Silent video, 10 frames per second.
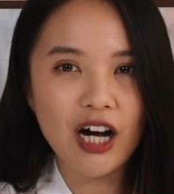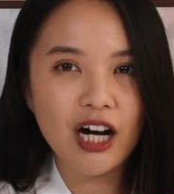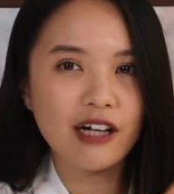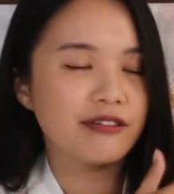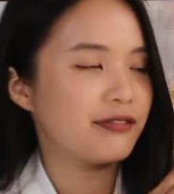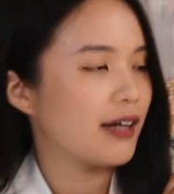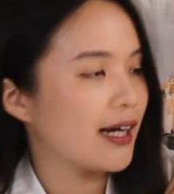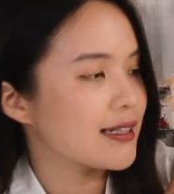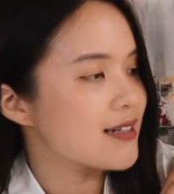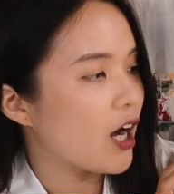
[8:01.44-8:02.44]
of
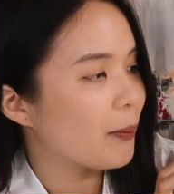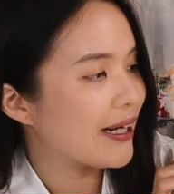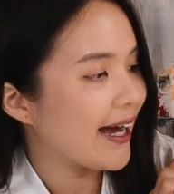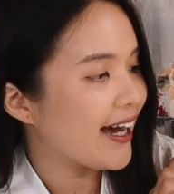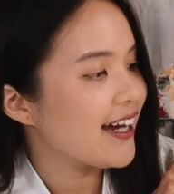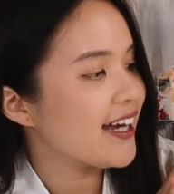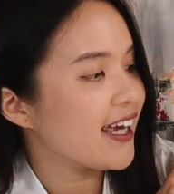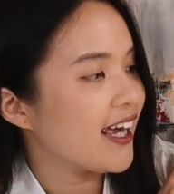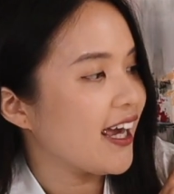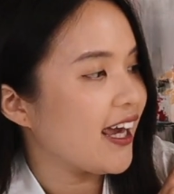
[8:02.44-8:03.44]
uh, Tom and
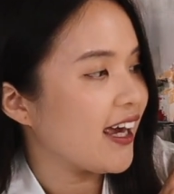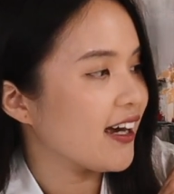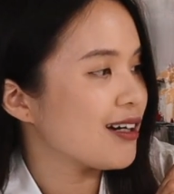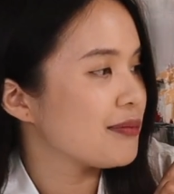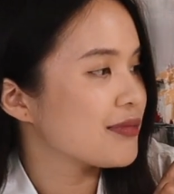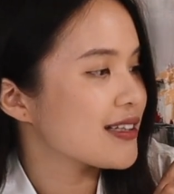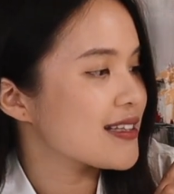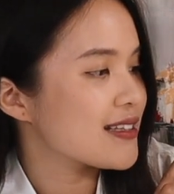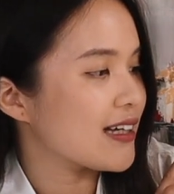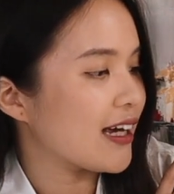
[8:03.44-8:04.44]
I. Um, this
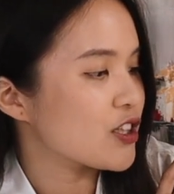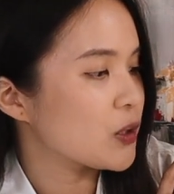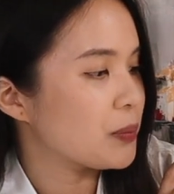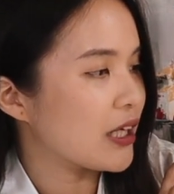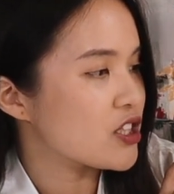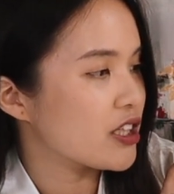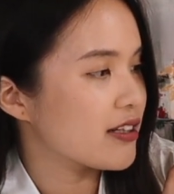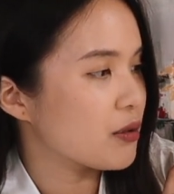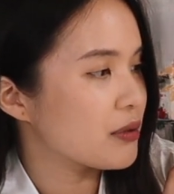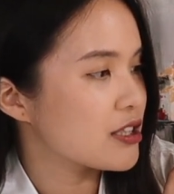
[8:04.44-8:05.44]
is an actual picture
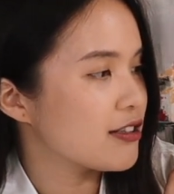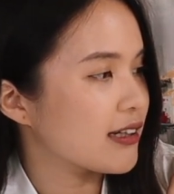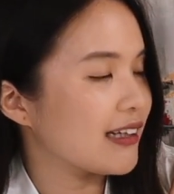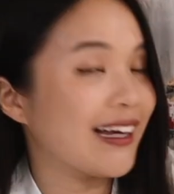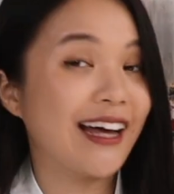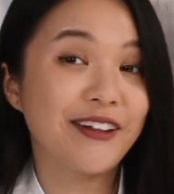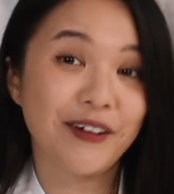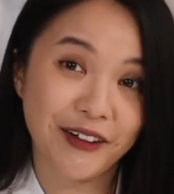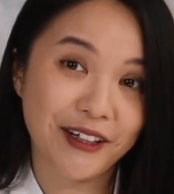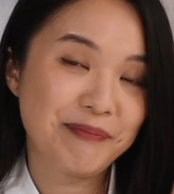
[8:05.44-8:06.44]
that we took in
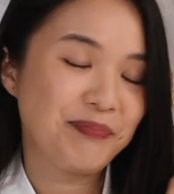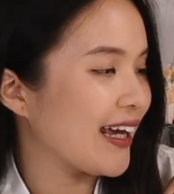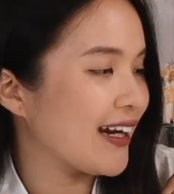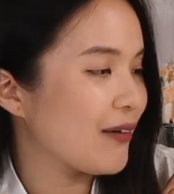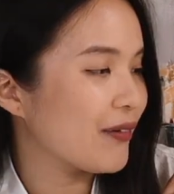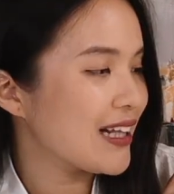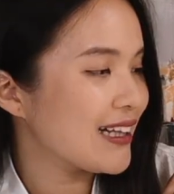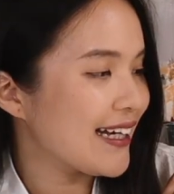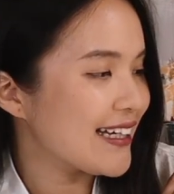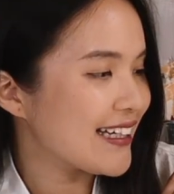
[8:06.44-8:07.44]
Hanoi and I really
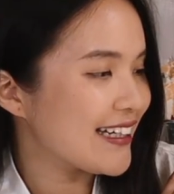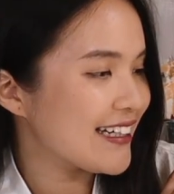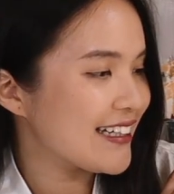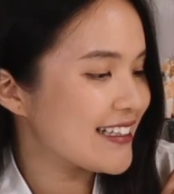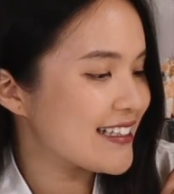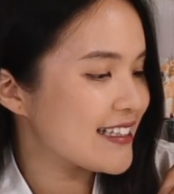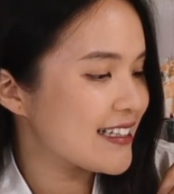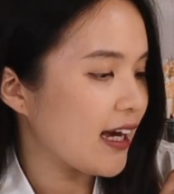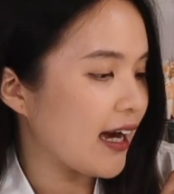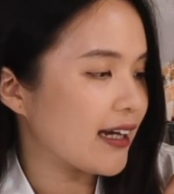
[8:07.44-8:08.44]
like it.
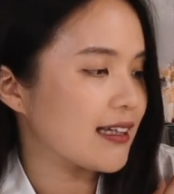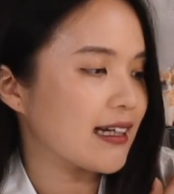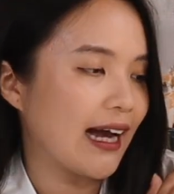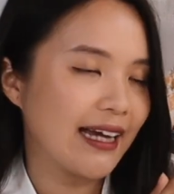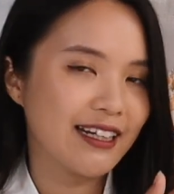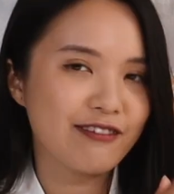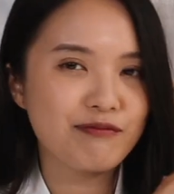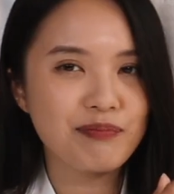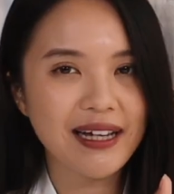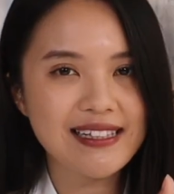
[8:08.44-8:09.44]
I kind
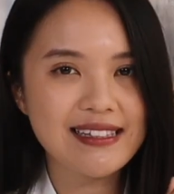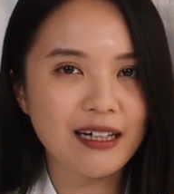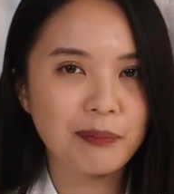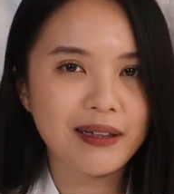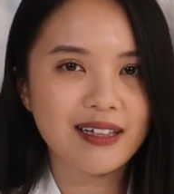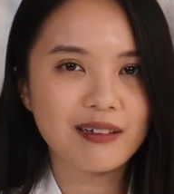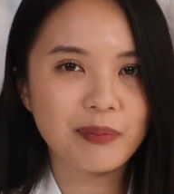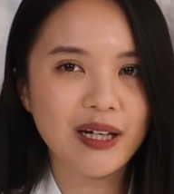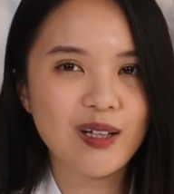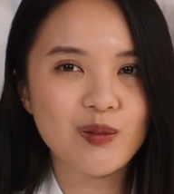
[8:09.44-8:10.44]
of messed up a little
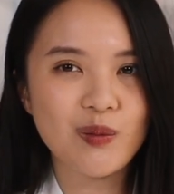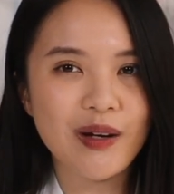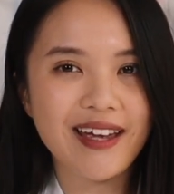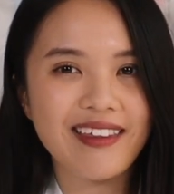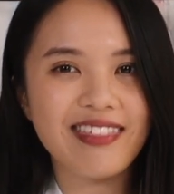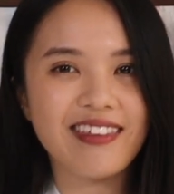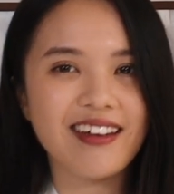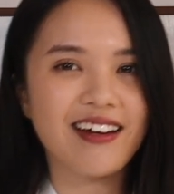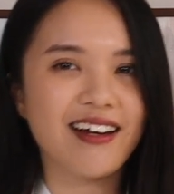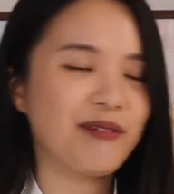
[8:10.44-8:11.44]
bit with the,
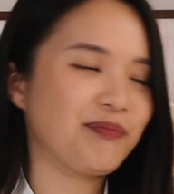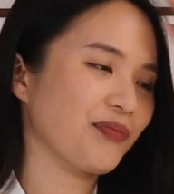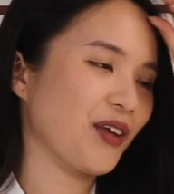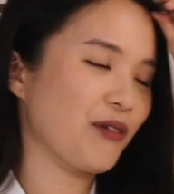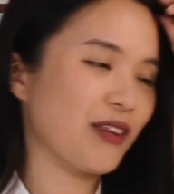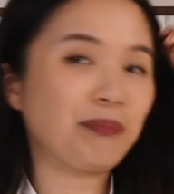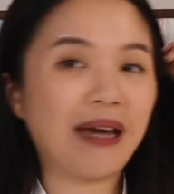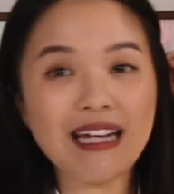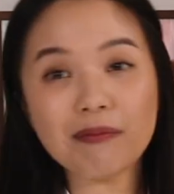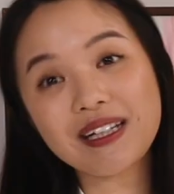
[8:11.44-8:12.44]
um, with the
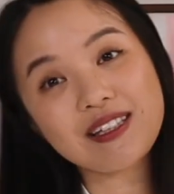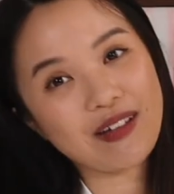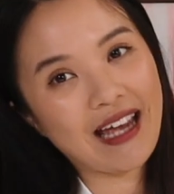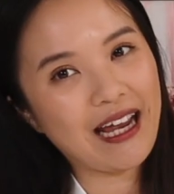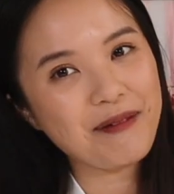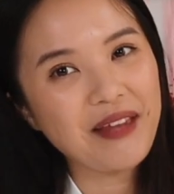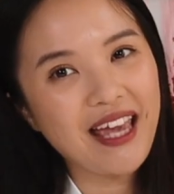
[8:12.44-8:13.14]
paint, but it's okay.